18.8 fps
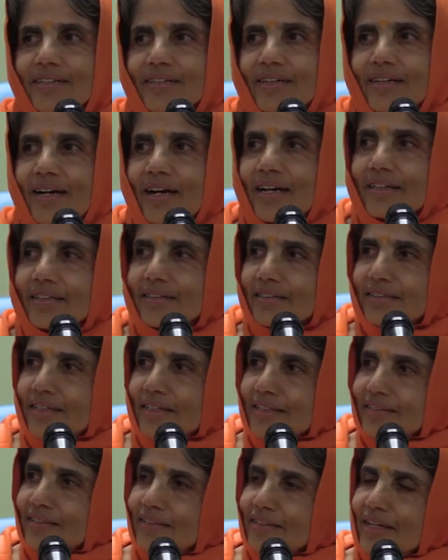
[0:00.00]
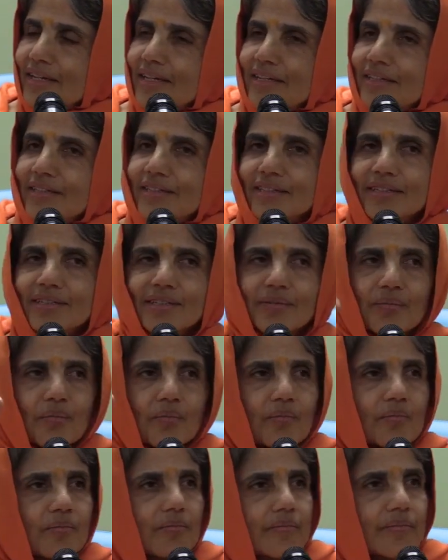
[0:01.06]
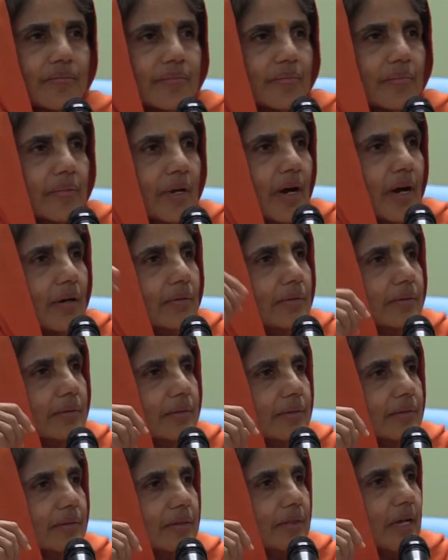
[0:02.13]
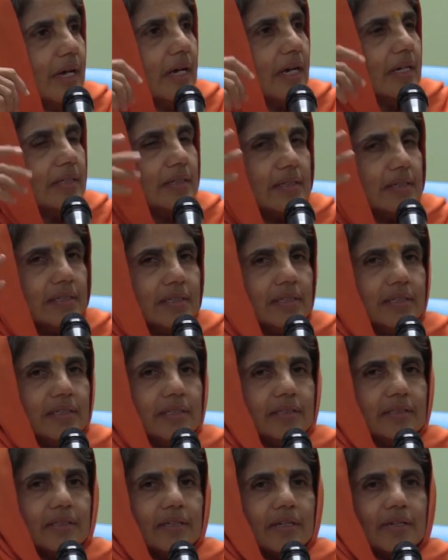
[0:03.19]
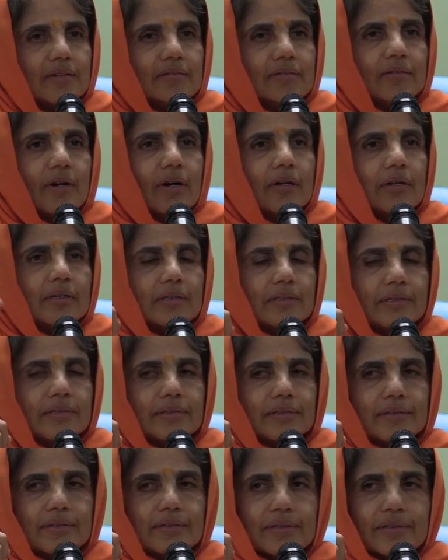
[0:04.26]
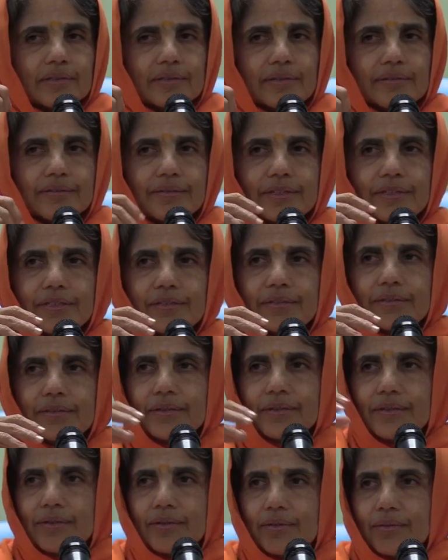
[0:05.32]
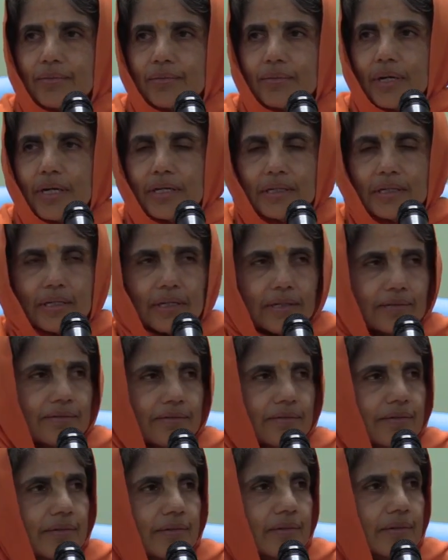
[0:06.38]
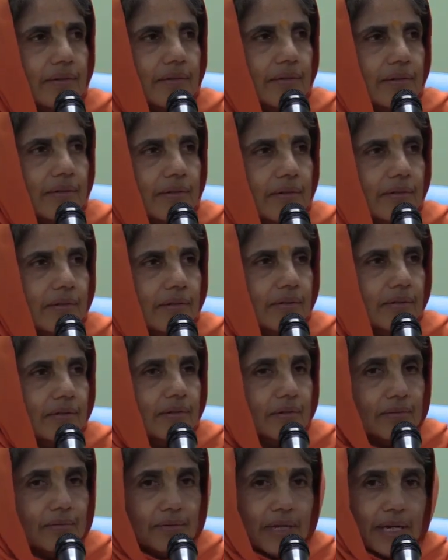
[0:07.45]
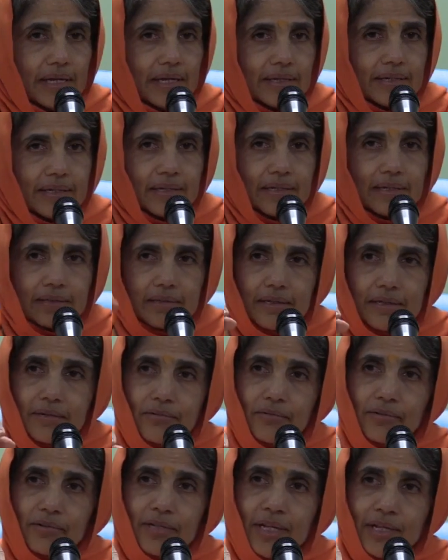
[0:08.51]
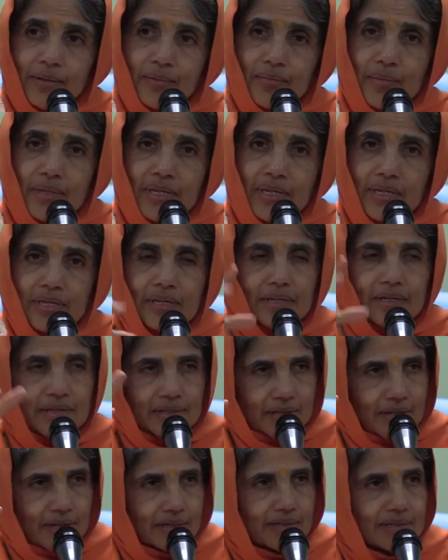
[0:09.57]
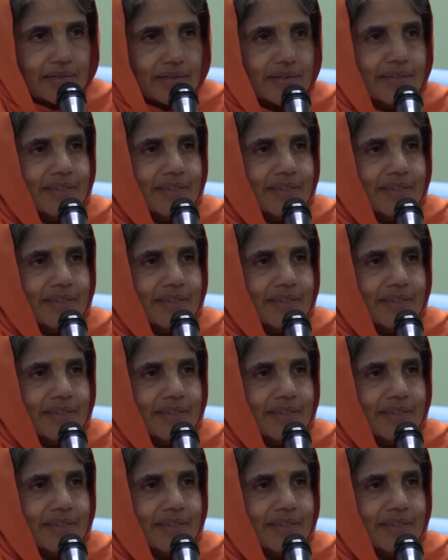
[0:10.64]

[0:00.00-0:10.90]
And sunset, houses, trees, forests, fish, wildlife. Oh wait, that looks like me. Yes.